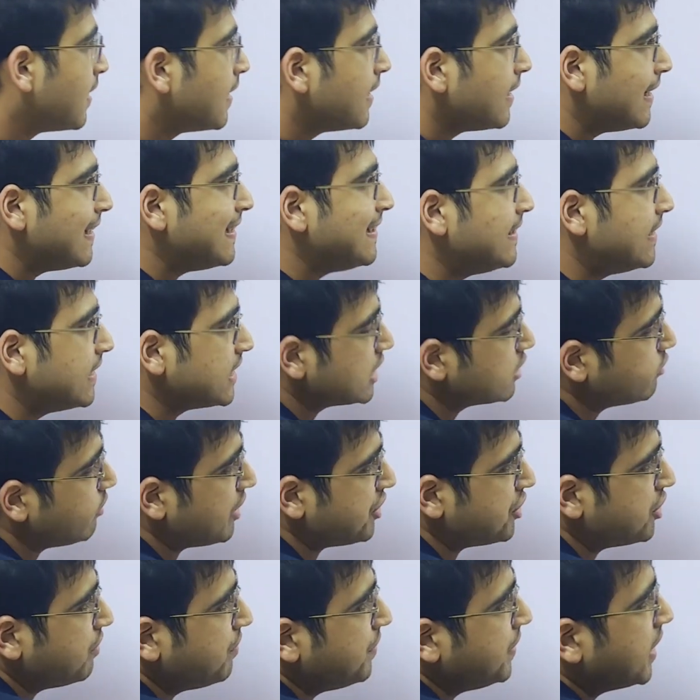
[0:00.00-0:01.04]
In this
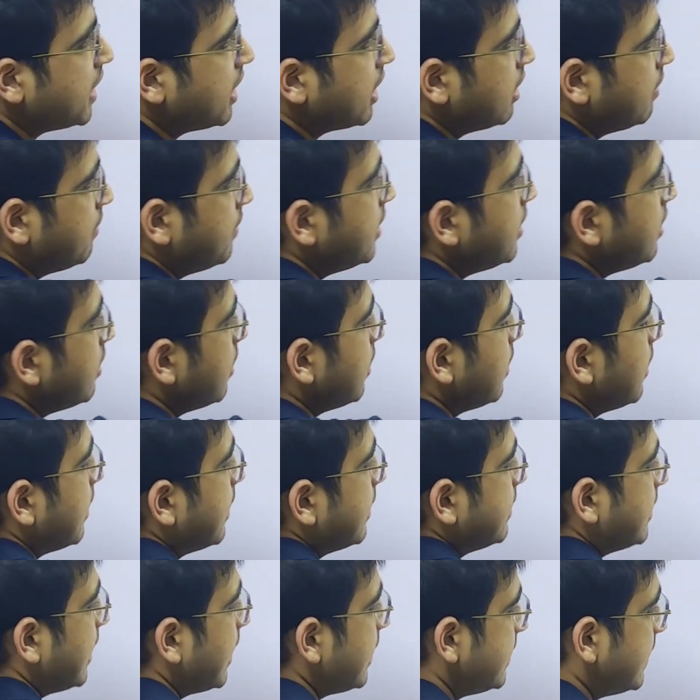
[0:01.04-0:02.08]
question, we are given
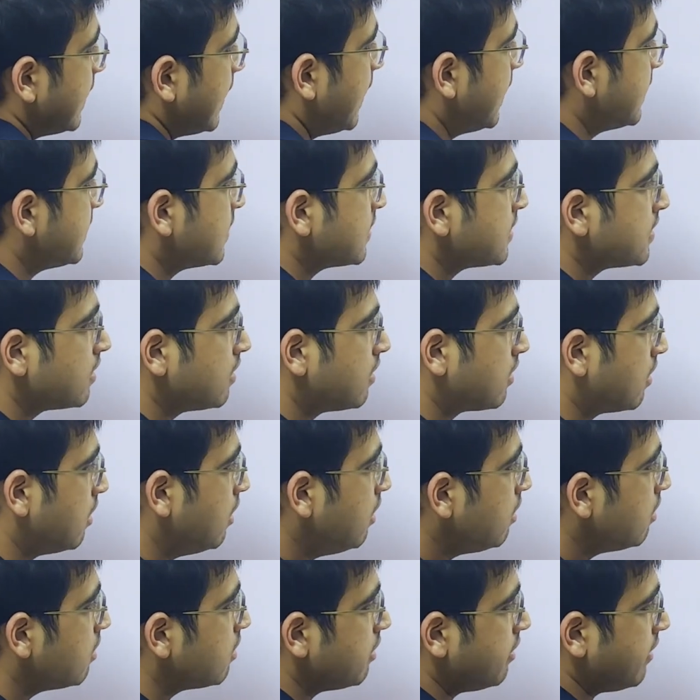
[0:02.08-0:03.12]
that there is a circle,
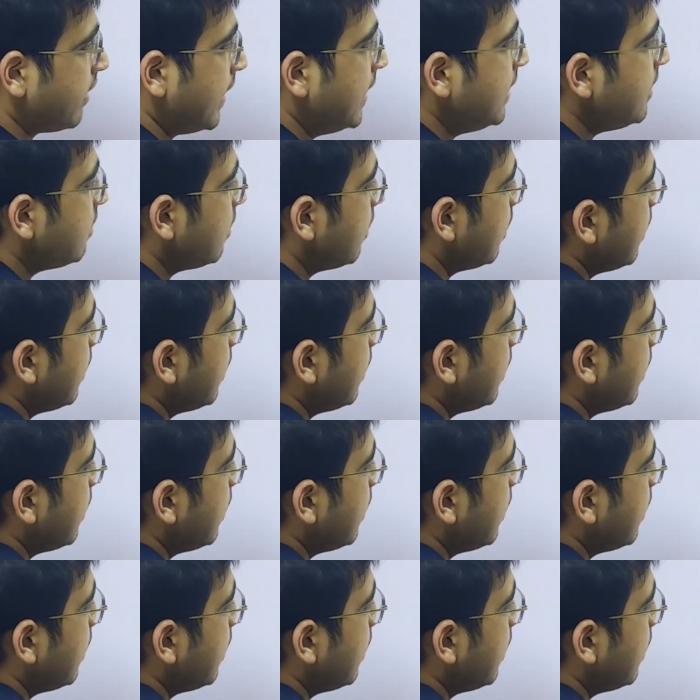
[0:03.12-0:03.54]
right?